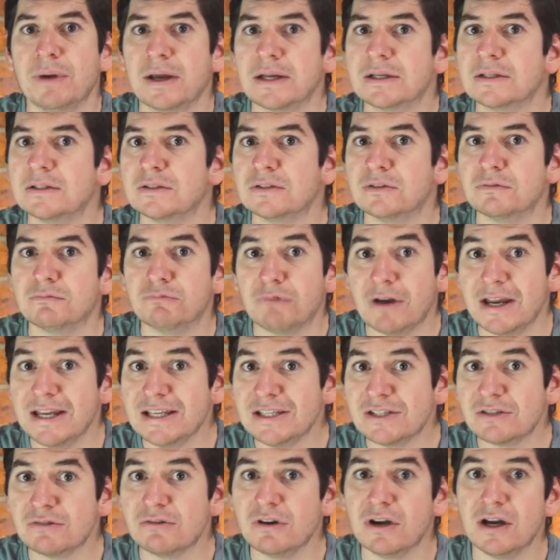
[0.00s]
practice your
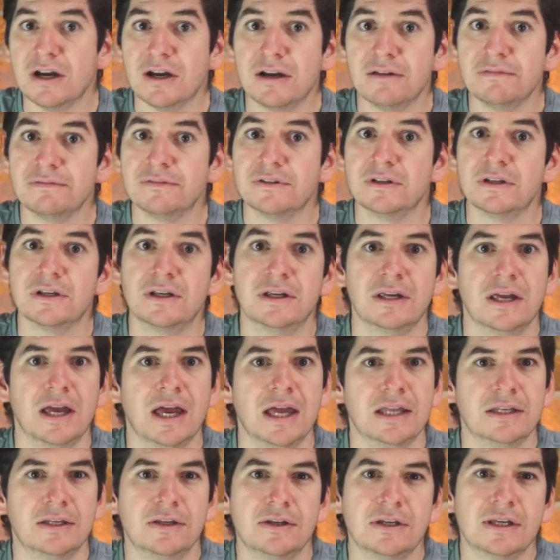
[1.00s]
racecraft,
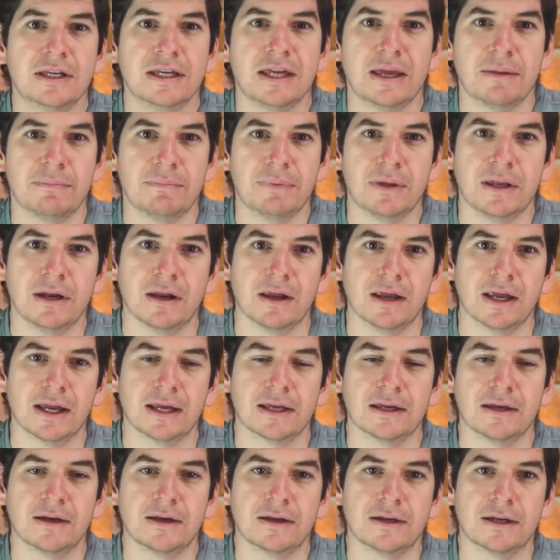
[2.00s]
and you can get better
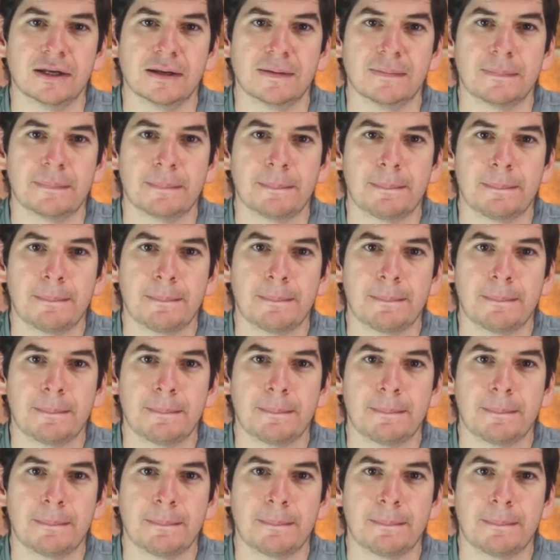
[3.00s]
at karting.